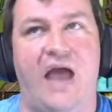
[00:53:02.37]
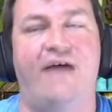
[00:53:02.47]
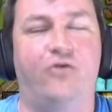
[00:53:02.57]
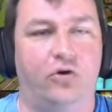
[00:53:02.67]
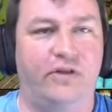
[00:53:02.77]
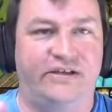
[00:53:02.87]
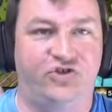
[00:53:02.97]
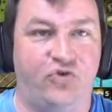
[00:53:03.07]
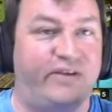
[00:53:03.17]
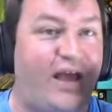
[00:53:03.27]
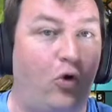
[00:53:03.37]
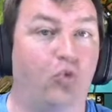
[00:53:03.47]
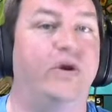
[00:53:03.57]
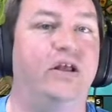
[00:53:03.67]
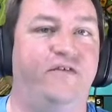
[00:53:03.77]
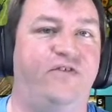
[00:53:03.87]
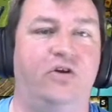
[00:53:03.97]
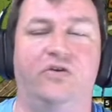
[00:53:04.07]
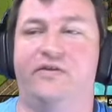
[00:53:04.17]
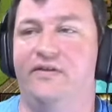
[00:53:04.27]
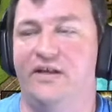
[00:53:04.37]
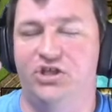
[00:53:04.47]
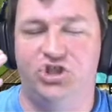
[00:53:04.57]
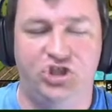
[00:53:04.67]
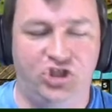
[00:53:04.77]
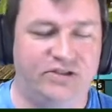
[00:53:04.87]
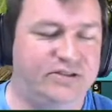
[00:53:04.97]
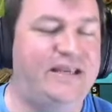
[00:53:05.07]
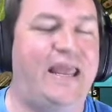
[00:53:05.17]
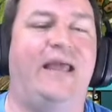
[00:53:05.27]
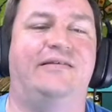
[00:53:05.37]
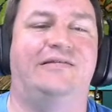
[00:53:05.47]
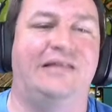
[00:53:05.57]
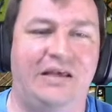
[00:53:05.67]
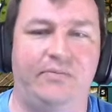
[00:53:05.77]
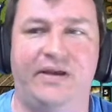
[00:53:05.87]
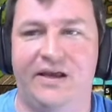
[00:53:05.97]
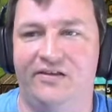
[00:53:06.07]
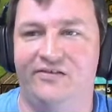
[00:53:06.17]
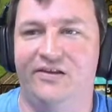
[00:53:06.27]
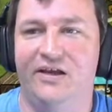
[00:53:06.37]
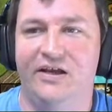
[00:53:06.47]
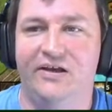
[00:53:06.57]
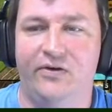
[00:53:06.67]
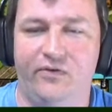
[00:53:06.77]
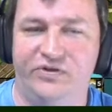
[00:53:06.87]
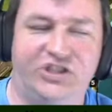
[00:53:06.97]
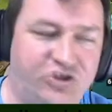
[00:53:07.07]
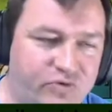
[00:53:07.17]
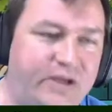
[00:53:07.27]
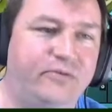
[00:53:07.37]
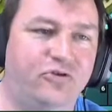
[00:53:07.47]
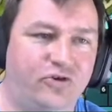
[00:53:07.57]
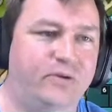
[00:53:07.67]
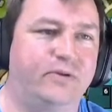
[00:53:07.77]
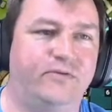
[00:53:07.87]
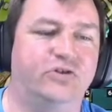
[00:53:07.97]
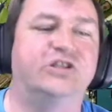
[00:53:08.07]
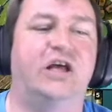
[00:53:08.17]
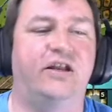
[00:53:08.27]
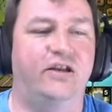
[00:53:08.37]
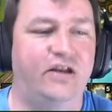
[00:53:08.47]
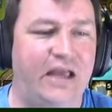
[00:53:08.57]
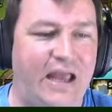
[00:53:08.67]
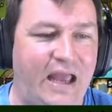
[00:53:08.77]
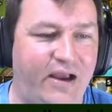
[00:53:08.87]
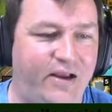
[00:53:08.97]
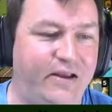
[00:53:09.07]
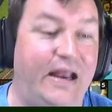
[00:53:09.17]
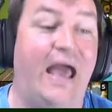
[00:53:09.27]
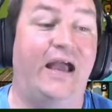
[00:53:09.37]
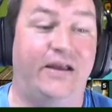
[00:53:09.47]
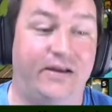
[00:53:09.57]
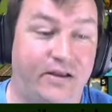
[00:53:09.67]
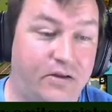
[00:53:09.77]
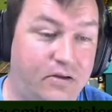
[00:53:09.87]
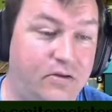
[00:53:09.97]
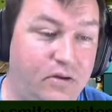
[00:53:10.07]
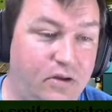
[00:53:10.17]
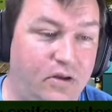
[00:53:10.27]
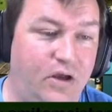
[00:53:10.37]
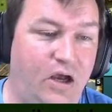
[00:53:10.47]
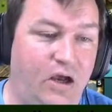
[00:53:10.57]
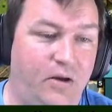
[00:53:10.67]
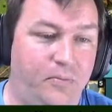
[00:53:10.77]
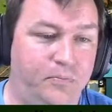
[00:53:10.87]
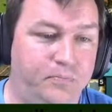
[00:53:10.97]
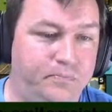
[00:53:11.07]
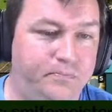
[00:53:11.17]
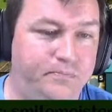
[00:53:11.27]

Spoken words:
have her like stress how real it feels, and then she just can't sleep because when she dreams of her son in agony. And